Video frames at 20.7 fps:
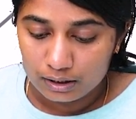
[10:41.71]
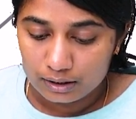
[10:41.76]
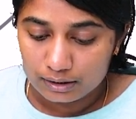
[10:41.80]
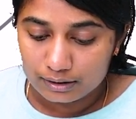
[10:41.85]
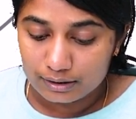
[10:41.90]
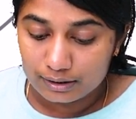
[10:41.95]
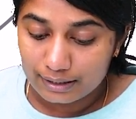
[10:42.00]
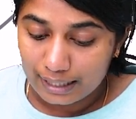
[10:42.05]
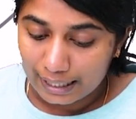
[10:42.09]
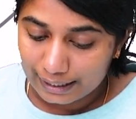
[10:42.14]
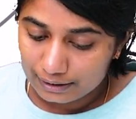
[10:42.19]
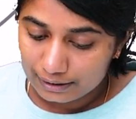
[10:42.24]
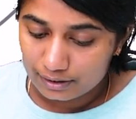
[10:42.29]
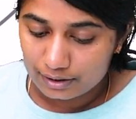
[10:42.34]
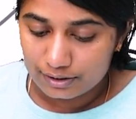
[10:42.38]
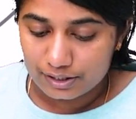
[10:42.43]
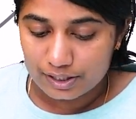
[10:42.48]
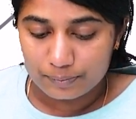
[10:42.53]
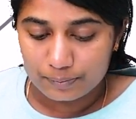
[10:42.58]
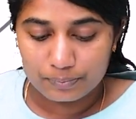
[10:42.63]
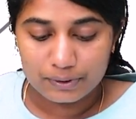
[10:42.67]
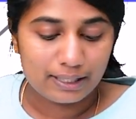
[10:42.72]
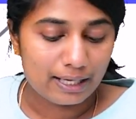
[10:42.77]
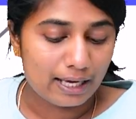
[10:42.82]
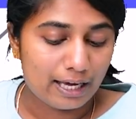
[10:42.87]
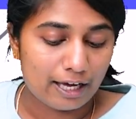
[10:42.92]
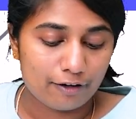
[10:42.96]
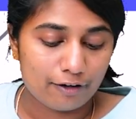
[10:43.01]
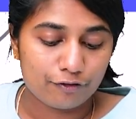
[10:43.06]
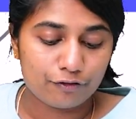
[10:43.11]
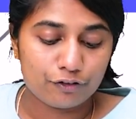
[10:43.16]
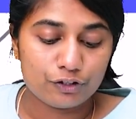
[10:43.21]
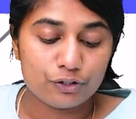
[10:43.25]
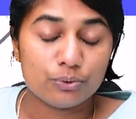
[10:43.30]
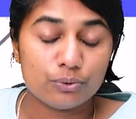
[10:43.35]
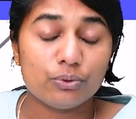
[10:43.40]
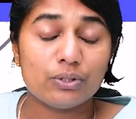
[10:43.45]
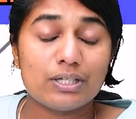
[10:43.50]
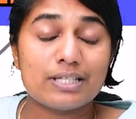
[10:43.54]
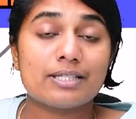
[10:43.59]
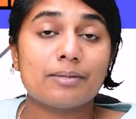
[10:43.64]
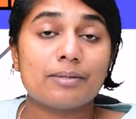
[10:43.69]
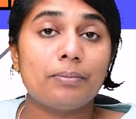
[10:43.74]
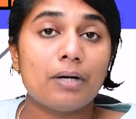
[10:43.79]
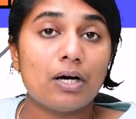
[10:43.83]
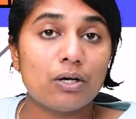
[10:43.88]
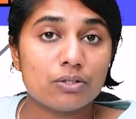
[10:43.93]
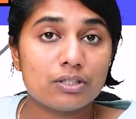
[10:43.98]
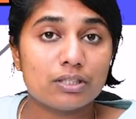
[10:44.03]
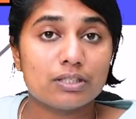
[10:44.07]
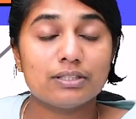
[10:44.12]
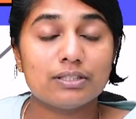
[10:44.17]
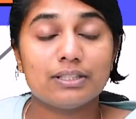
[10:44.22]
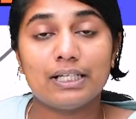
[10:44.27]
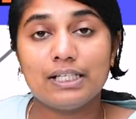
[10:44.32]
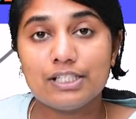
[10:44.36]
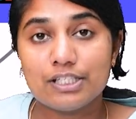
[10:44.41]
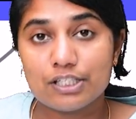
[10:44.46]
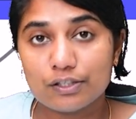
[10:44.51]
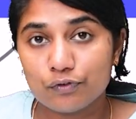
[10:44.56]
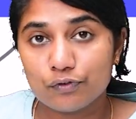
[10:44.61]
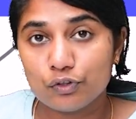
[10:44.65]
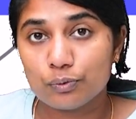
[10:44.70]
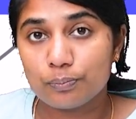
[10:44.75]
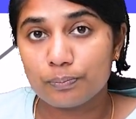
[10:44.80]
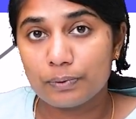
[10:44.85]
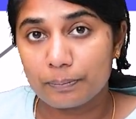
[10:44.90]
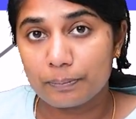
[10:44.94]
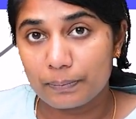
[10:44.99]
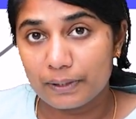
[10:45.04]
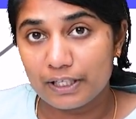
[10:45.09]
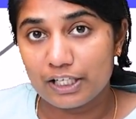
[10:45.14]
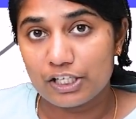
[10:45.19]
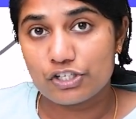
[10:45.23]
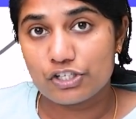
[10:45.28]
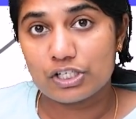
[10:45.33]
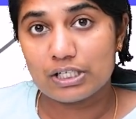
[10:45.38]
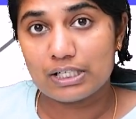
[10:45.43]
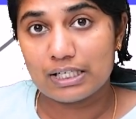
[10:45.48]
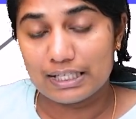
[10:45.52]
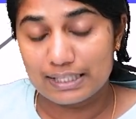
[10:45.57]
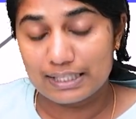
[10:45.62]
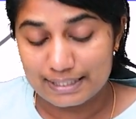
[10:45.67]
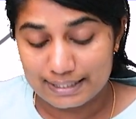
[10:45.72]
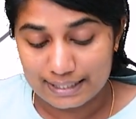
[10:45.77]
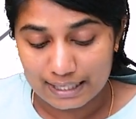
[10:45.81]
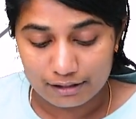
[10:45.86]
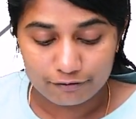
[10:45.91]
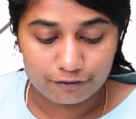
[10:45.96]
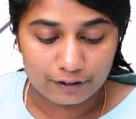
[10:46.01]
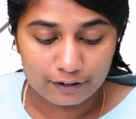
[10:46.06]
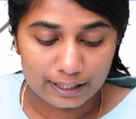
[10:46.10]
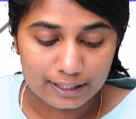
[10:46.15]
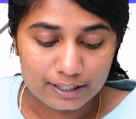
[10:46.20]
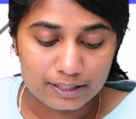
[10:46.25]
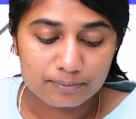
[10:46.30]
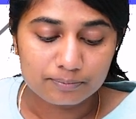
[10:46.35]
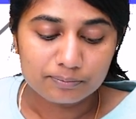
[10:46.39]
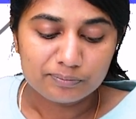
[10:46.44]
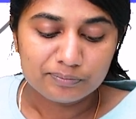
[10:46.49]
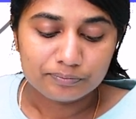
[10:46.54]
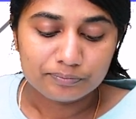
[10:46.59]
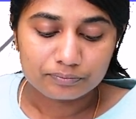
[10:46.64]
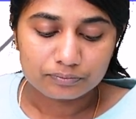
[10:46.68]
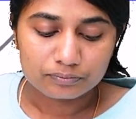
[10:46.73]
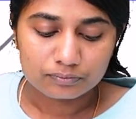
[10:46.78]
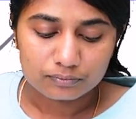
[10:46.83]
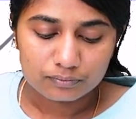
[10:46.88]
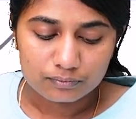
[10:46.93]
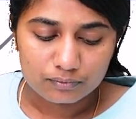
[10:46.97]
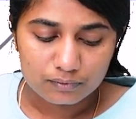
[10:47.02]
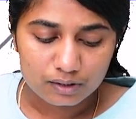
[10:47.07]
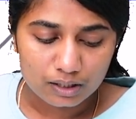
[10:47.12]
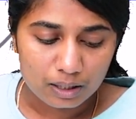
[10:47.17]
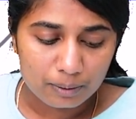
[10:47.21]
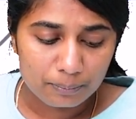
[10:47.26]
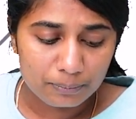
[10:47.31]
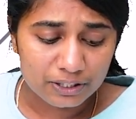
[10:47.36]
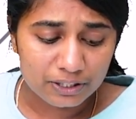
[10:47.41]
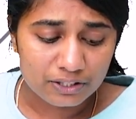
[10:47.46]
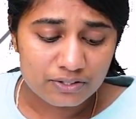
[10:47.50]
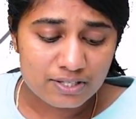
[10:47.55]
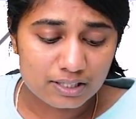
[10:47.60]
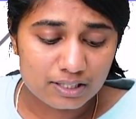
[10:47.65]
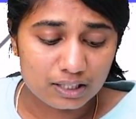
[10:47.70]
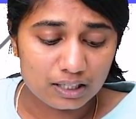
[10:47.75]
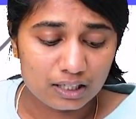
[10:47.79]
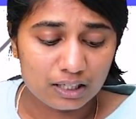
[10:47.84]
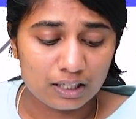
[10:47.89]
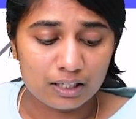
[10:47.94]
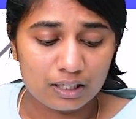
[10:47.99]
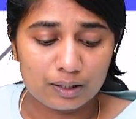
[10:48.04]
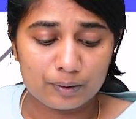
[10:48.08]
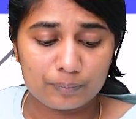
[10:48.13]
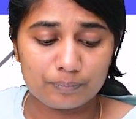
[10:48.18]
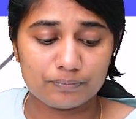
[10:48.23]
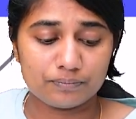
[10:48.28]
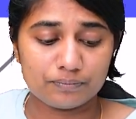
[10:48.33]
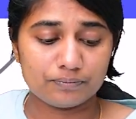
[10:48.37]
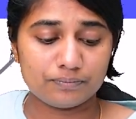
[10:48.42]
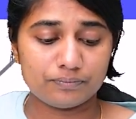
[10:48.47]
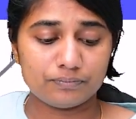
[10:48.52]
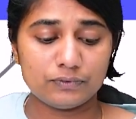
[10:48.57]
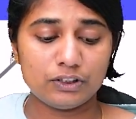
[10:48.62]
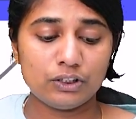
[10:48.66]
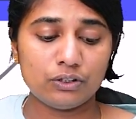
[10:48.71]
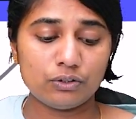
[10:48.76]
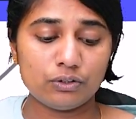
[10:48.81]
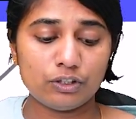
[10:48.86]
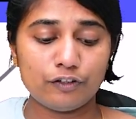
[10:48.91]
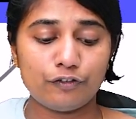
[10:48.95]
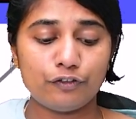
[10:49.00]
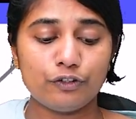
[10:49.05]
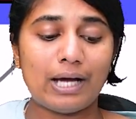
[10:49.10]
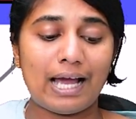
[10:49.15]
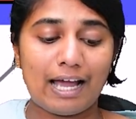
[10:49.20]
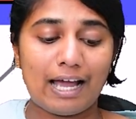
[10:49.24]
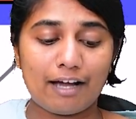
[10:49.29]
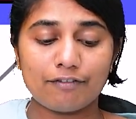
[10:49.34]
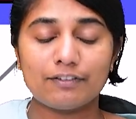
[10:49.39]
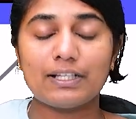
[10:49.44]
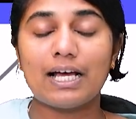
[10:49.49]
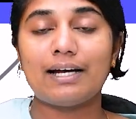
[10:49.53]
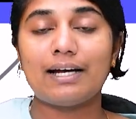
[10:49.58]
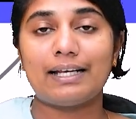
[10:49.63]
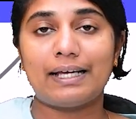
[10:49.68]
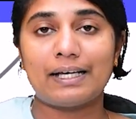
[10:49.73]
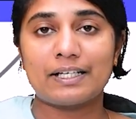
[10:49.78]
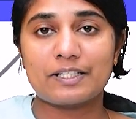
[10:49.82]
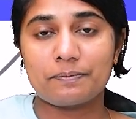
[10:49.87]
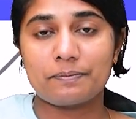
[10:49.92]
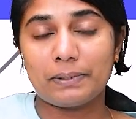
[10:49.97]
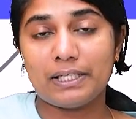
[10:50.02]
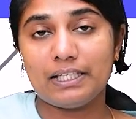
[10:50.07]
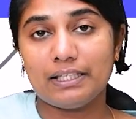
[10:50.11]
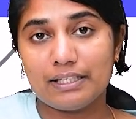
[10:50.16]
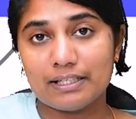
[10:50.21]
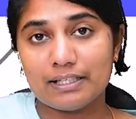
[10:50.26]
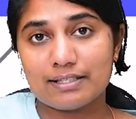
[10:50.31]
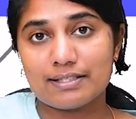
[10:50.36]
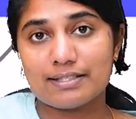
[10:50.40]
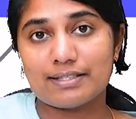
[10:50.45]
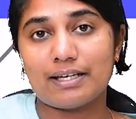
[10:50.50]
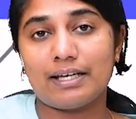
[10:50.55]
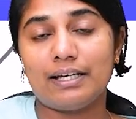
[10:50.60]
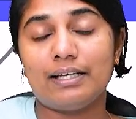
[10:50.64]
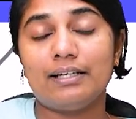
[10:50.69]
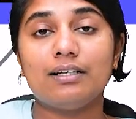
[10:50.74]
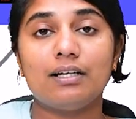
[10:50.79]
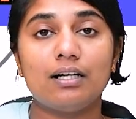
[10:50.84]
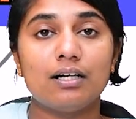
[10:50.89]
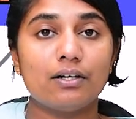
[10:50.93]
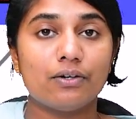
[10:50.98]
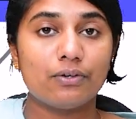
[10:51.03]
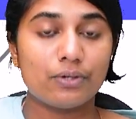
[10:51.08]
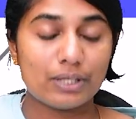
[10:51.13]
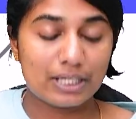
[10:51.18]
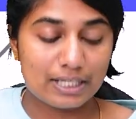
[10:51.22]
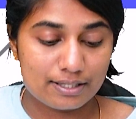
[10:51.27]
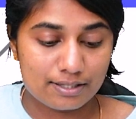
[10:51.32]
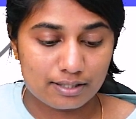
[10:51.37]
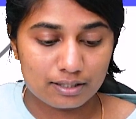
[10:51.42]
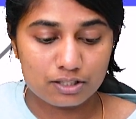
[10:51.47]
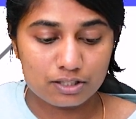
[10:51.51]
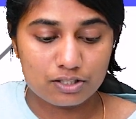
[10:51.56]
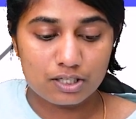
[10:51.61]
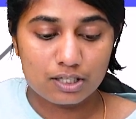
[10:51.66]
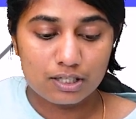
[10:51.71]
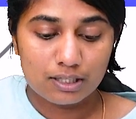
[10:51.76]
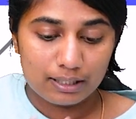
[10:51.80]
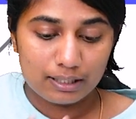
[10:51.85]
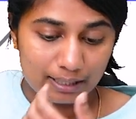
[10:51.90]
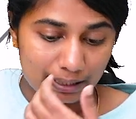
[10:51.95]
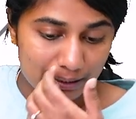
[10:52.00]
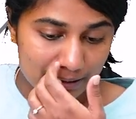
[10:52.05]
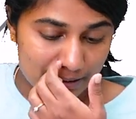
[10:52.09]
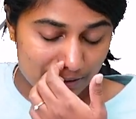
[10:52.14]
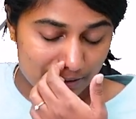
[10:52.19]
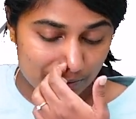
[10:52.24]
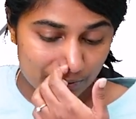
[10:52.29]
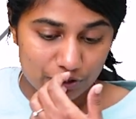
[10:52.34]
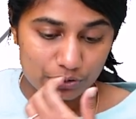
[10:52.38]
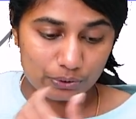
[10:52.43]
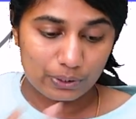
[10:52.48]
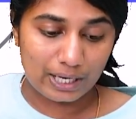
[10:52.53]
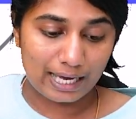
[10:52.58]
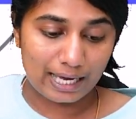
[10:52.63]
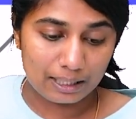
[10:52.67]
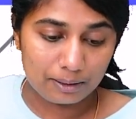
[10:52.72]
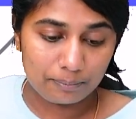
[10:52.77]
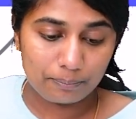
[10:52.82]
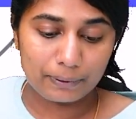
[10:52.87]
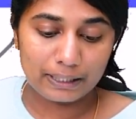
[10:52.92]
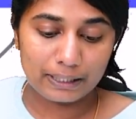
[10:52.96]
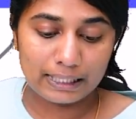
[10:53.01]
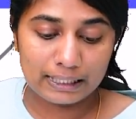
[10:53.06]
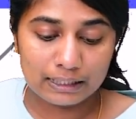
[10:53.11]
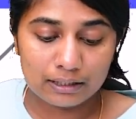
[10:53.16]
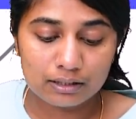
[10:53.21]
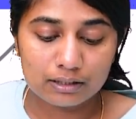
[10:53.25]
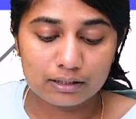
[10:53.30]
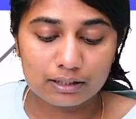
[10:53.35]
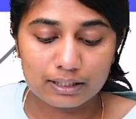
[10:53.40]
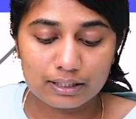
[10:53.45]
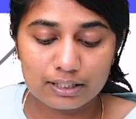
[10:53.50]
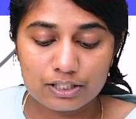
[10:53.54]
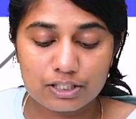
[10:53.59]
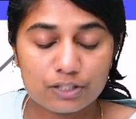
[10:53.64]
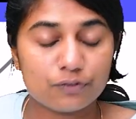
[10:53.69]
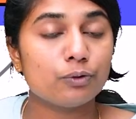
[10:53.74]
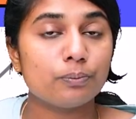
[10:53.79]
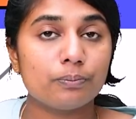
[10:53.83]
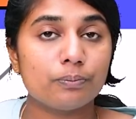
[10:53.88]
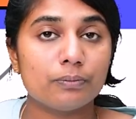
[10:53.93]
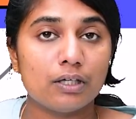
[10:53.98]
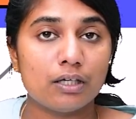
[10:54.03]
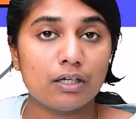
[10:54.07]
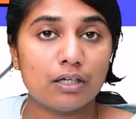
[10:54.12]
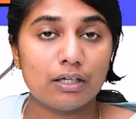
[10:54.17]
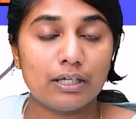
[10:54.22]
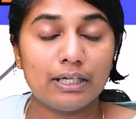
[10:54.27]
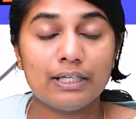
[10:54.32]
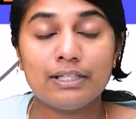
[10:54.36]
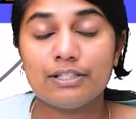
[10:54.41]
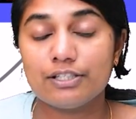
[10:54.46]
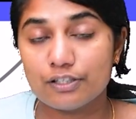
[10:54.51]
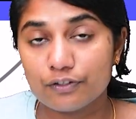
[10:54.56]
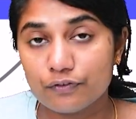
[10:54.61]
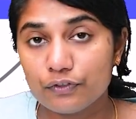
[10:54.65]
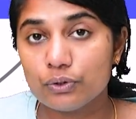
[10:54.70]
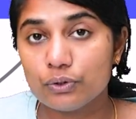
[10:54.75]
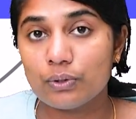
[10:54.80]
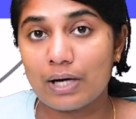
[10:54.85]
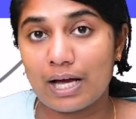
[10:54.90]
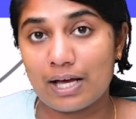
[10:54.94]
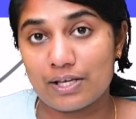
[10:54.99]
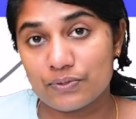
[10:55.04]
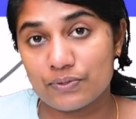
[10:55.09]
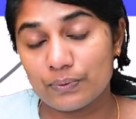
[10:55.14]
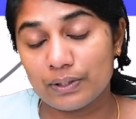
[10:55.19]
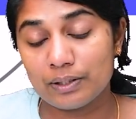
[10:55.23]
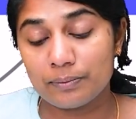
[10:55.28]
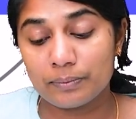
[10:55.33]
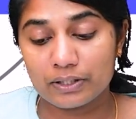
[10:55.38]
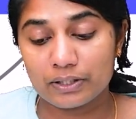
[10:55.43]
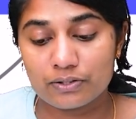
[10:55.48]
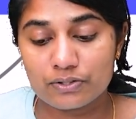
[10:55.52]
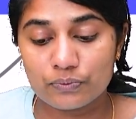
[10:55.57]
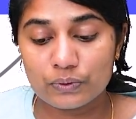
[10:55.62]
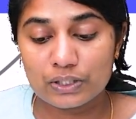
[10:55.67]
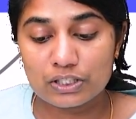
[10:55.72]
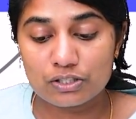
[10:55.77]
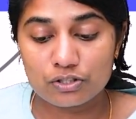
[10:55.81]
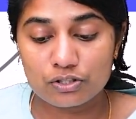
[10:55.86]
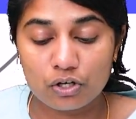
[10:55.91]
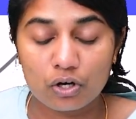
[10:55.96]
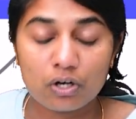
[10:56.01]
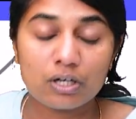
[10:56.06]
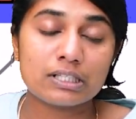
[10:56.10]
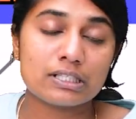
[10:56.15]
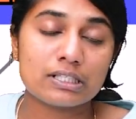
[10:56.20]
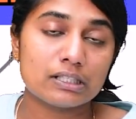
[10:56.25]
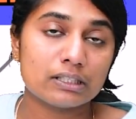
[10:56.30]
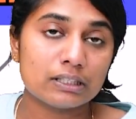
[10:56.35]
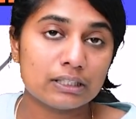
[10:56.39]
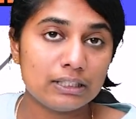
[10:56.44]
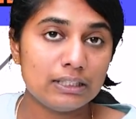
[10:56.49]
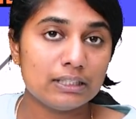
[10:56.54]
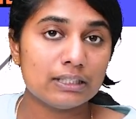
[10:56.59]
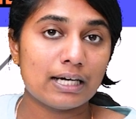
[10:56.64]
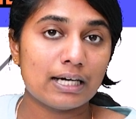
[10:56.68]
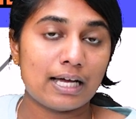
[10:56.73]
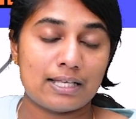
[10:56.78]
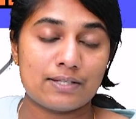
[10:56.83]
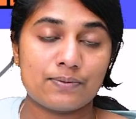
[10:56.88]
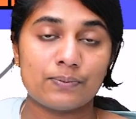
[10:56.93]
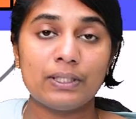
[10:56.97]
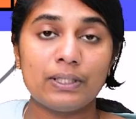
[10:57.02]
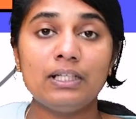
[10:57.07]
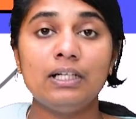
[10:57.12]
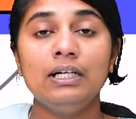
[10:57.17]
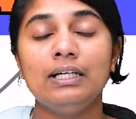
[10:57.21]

The ninth tip that I have for you is about the interview preparation itself, right? Because, if you have that experience in research, right, it's going to help in the interview as well, because we talked earlier as well